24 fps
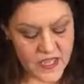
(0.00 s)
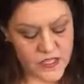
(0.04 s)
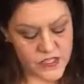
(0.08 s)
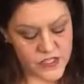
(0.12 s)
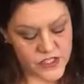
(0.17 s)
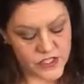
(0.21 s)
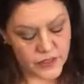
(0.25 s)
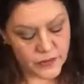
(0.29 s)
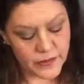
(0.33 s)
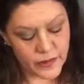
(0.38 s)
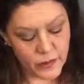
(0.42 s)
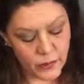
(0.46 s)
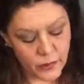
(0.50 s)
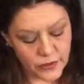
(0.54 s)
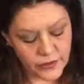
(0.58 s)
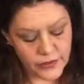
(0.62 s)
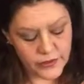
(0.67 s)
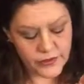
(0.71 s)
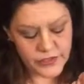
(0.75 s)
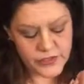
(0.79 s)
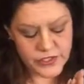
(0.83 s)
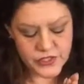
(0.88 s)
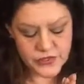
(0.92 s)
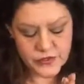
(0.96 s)
So in
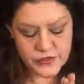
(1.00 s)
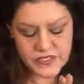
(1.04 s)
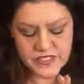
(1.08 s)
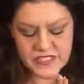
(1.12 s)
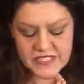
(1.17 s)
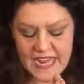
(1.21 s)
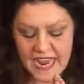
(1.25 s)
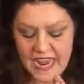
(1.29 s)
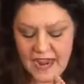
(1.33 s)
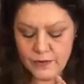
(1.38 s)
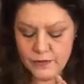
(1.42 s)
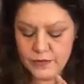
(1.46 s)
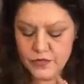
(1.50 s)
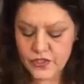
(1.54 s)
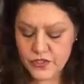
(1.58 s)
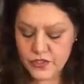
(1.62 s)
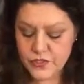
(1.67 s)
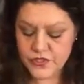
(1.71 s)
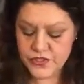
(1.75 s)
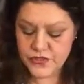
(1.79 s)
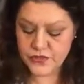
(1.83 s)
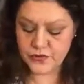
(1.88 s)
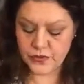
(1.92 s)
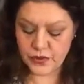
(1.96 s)
order to sound
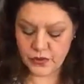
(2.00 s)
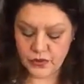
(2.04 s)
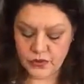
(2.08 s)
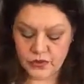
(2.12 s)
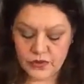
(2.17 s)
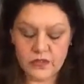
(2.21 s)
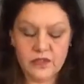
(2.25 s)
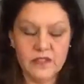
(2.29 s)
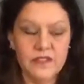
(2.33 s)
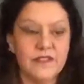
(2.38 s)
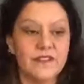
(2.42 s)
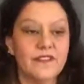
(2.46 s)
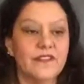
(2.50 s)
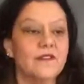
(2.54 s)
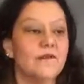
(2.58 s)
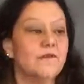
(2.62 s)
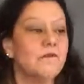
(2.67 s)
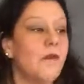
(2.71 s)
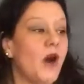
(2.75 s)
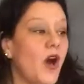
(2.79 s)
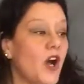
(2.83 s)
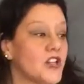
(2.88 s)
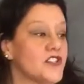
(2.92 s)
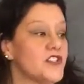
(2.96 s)
neutral,
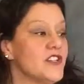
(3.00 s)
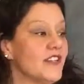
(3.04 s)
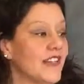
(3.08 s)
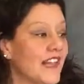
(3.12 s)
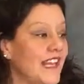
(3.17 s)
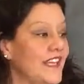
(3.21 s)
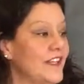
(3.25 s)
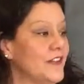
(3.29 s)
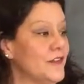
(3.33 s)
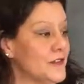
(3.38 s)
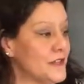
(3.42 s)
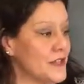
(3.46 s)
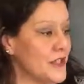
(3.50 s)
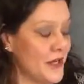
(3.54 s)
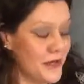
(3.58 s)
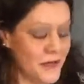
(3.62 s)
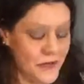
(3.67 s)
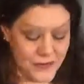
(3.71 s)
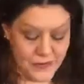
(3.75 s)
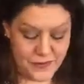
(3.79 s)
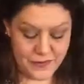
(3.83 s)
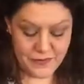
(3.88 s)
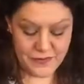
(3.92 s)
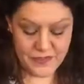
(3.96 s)
modulate your
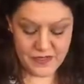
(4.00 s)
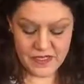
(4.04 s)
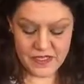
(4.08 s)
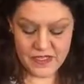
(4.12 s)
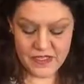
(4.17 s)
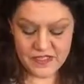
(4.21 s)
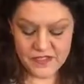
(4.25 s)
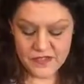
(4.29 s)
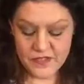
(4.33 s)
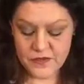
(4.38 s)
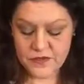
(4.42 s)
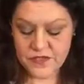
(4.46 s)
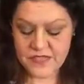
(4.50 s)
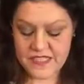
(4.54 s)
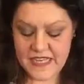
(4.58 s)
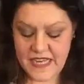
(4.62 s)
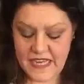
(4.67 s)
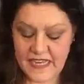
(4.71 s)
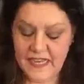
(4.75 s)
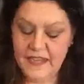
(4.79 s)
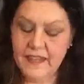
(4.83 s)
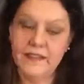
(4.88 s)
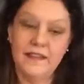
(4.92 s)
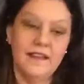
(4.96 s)
tone. So
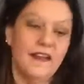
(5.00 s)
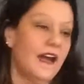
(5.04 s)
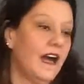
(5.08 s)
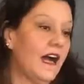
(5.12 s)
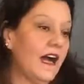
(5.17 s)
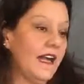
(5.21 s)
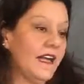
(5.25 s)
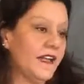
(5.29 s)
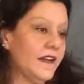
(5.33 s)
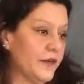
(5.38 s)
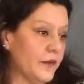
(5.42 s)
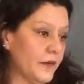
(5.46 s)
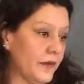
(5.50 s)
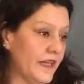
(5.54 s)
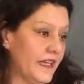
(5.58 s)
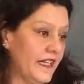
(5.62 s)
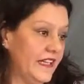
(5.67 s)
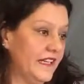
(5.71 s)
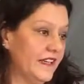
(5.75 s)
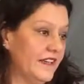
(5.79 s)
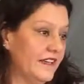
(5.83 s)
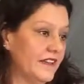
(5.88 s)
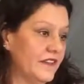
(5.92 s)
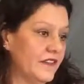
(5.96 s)
say, I
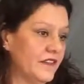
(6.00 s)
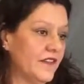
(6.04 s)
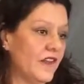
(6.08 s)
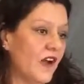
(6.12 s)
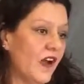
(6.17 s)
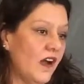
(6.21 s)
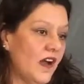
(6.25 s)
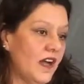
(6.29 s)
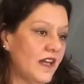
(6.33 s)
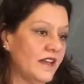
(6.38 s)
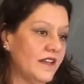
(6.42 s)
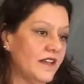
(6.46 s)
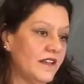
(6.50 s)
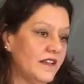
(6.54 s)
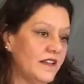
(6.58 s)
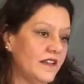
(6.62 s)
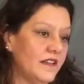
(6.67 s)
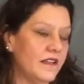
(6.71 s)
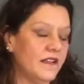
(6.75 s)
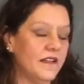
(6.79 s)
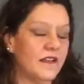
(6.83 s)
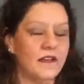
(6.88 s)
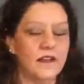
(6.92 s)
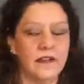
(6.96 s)
agree, not I
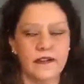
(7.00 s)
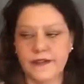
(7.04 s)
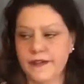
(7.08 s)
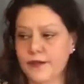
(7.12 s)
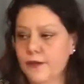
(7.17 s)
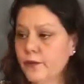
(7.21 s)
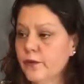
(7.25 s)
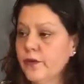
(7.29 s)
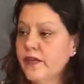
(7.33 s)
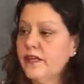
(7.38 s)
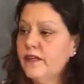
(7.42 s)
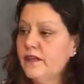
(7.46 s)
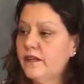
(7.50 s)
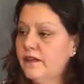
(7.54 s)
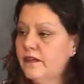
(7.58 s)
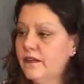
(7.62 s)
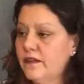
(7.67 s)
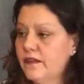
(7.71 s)
agree.